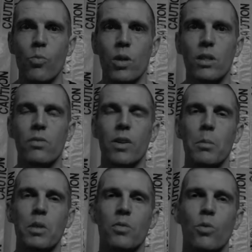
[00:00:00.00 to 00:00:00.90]
What's it
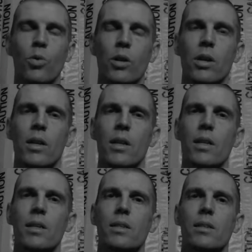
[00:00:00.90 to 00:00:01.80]
famous for,
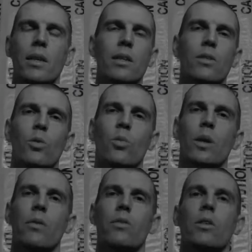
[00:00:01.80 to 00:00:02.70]
the studies or
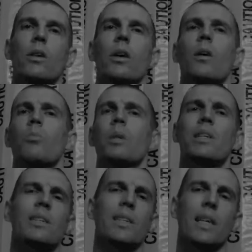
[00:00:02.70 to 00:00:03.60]
whatever. But
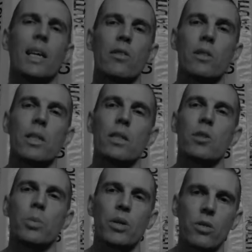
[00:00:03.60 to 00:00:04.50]
it doesn't guarantee,
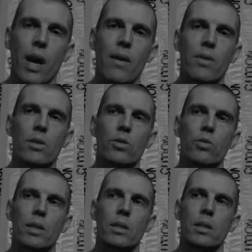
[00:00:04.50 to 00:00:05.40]
just because you have that
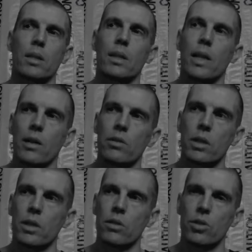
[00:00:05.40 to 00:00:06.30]
degree, it doesn't
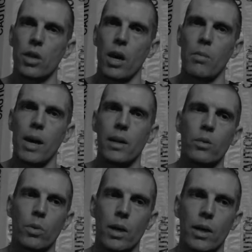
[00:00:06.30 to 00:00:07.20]
guarantee your job
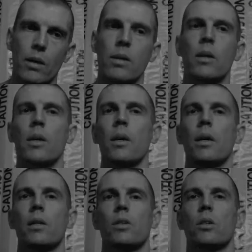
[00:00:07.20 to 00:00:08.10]
anywhere.
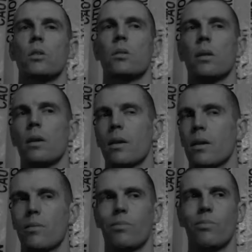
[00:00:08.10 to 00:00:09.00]
It's just, so